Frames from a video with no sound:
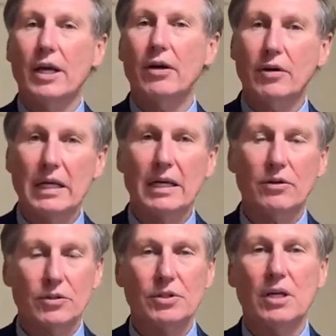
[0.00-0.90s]
Carrie and
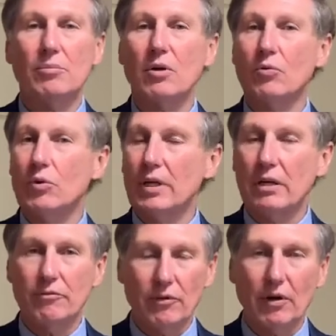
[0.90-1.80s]
her team, they're
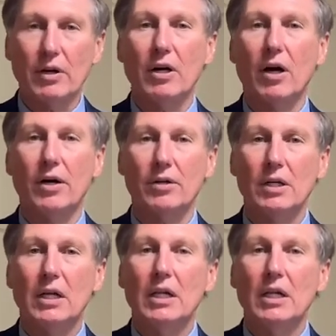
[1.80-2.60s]
working very hard